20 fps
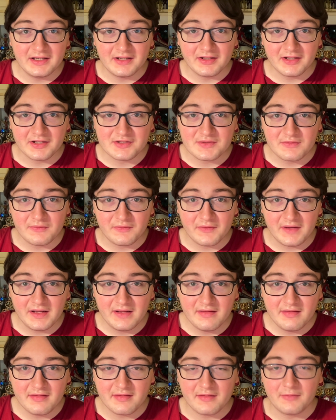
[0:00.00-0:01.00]
Collection
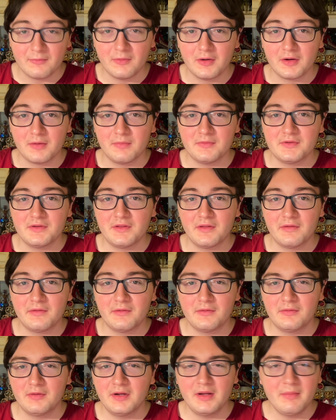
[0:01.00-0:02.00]
fans, and welcome to this
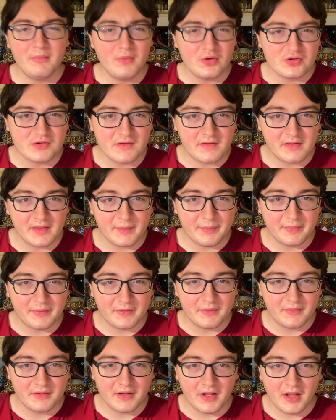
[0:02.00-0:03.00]
little emergency
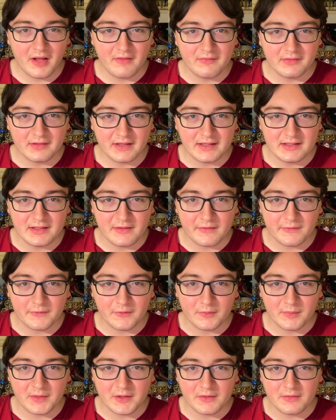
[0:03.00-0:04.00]
episode of Lightning
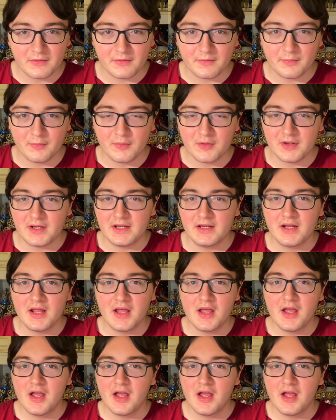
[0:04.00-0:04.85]
Storm here this morning.